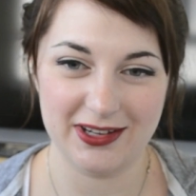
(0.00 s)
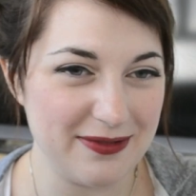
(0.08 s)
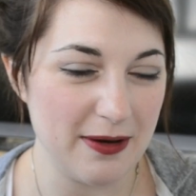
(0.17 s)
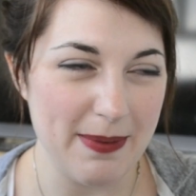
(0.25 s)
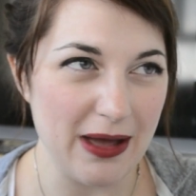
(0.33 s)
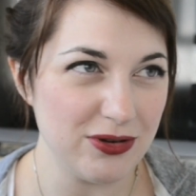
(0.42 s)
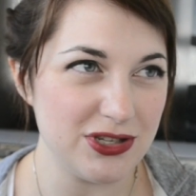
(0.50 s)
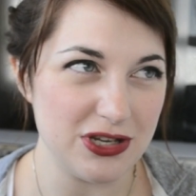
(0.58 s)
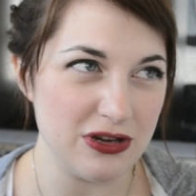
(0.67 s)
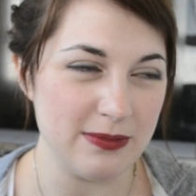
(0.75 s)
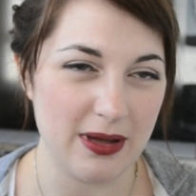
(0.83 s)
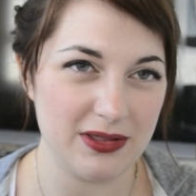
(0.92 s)
For about
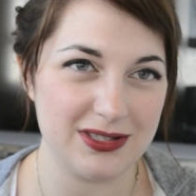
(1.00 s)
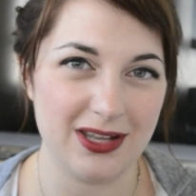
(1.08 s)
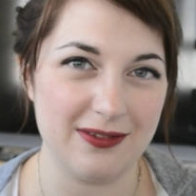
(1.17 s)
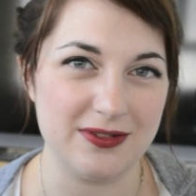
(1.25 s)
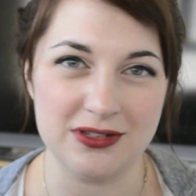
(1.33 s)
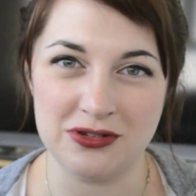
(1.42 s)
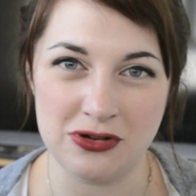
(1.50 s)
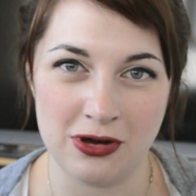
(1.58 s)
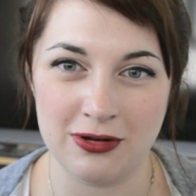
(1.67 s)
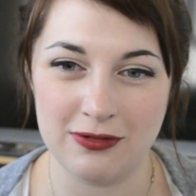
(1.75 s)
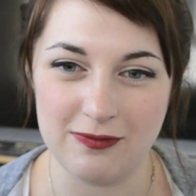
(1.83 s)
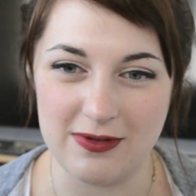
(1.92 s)
2 months I've just
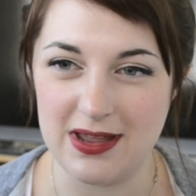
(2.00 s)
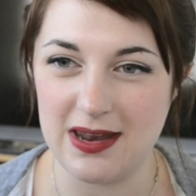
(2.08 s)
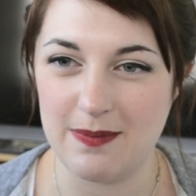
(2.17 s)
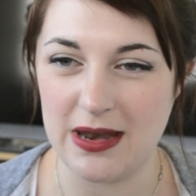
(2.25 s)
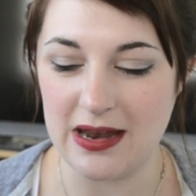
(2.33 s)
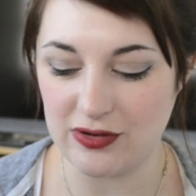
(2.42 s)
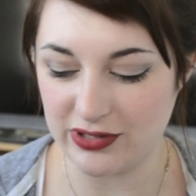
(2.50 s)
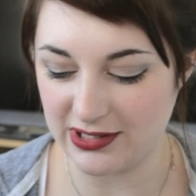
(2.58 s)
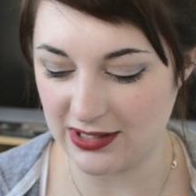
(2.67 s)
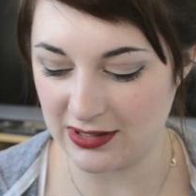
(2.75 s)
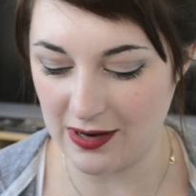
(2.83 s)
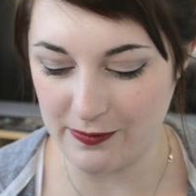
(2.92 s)
not really been
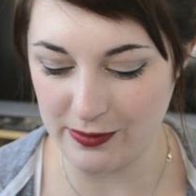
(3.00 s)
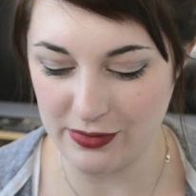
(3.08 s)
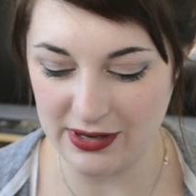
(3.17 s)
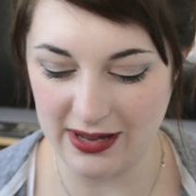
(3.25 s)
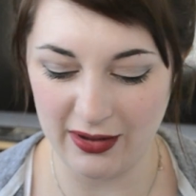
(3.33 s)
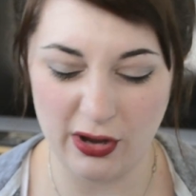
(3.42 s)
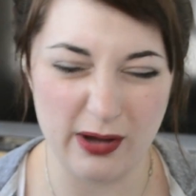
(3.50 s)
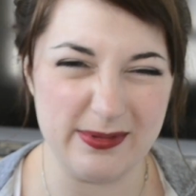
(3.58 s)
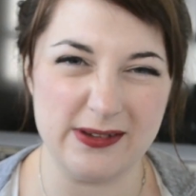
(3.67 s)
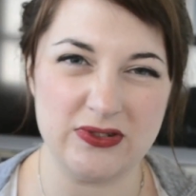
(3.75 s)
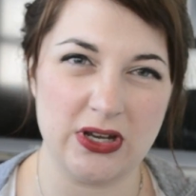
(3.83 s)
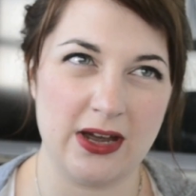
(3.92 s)
interested, and I've worn it a
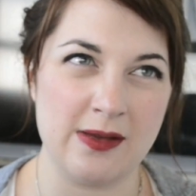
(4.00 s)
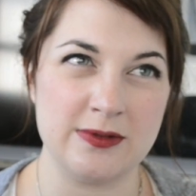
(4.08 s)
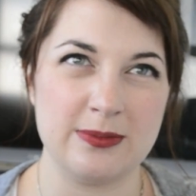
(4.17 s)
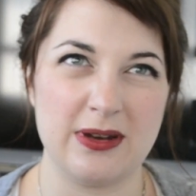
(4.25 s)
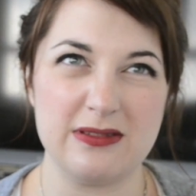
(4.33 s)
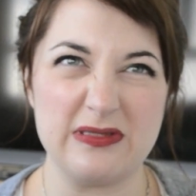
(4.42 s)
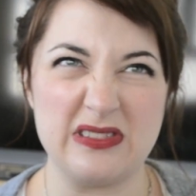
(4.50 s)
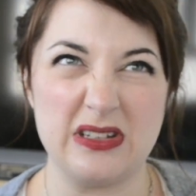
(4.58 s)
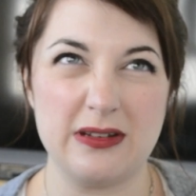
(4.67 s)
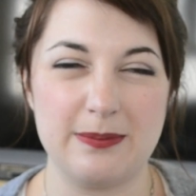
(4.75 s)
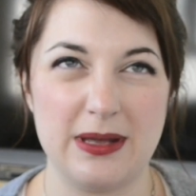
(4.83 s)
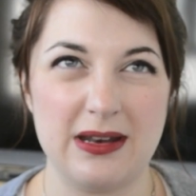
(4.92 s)
couple of times, but I've
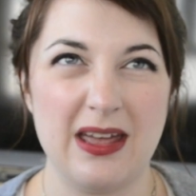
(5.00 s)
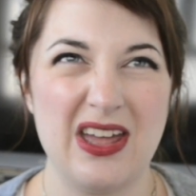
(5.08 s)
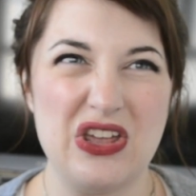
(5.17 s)
kind of been,